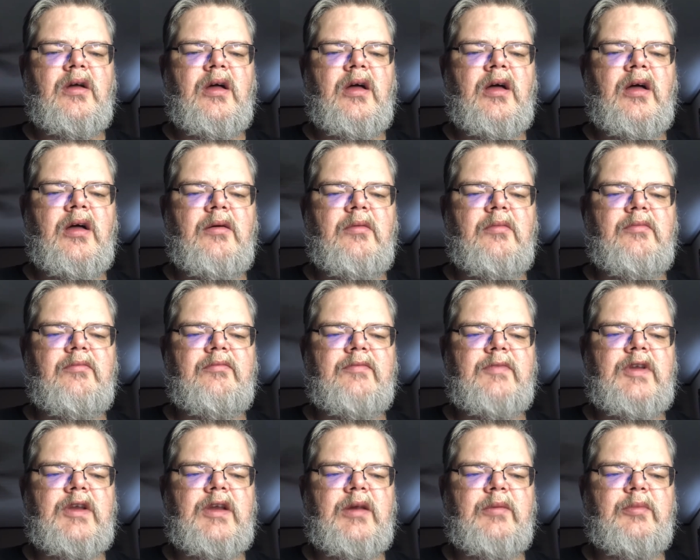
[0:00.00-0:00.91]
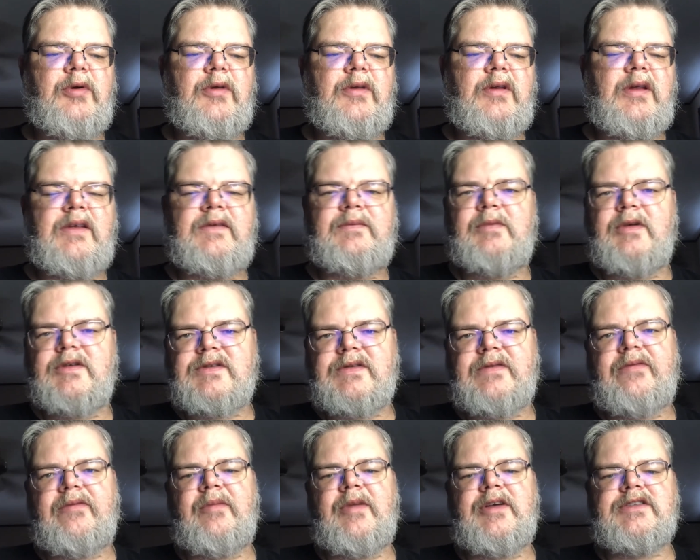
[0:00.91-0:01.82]
You need to put as much
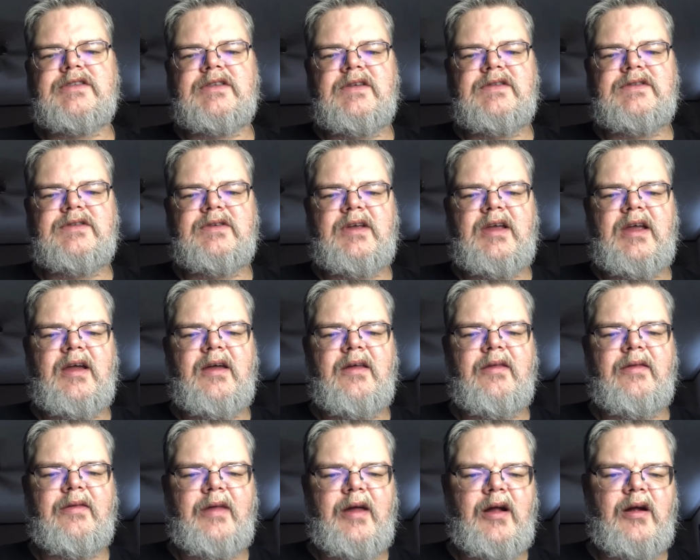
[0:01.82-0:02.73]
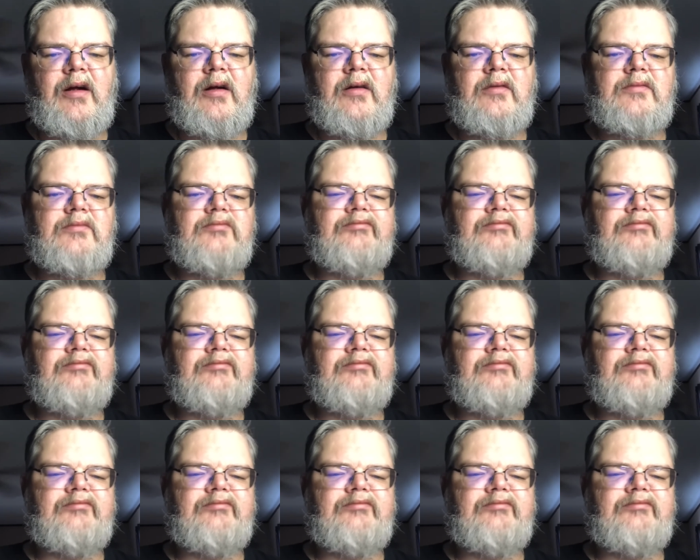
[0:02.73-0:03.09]
information as you can there.